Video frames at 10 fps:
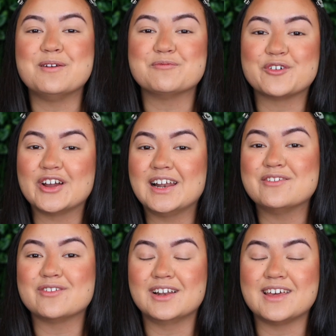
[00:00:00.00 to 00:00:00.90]
I'm
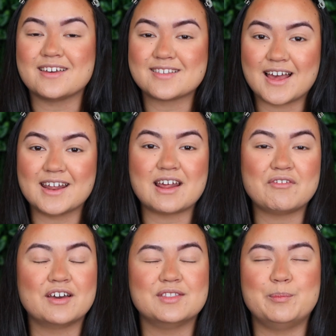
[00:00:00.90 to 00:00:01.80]
really excited.
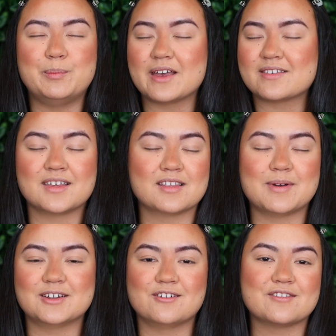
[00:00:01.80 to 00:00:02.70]
I've heard the best things
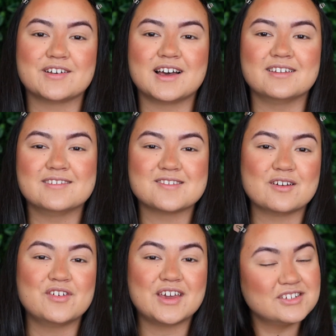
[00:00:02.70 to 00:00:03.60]
about Desi Colors. So
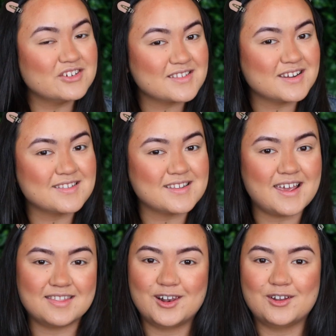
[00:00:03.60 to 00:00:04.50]
if you're interested in
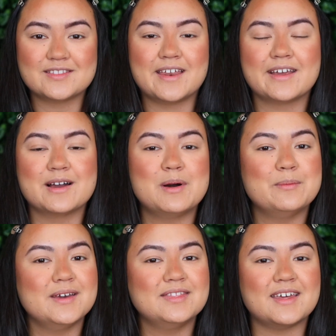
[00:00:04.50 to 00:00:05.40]
seeing the look that I come
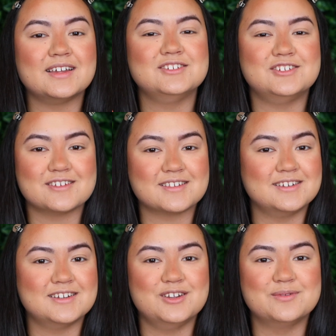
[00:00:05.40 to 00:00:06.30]
up with, then just
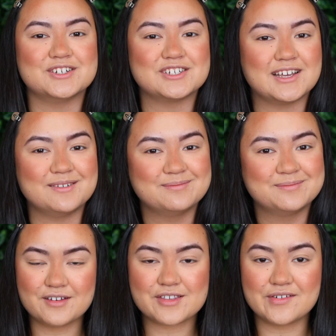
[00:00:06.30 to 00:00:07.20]
continue watching.
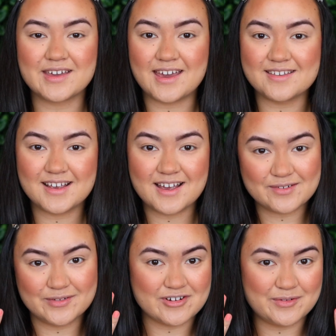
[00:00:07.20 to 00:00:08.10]
Also, in case you guys
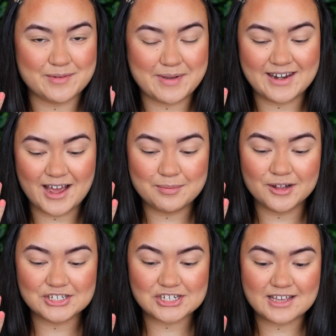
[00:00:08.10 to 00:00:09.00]
are wondering what my nail
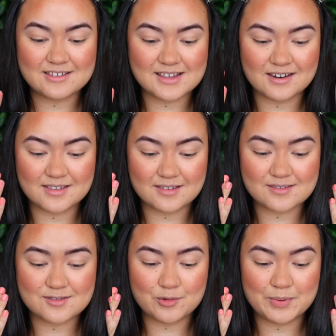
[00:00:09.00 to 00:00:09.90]
polish is, it is this
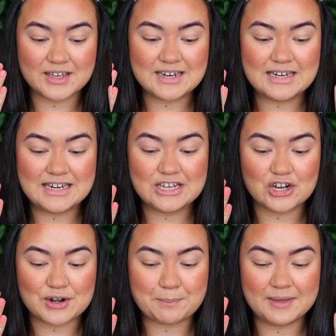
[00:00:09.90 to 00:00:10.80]
super neon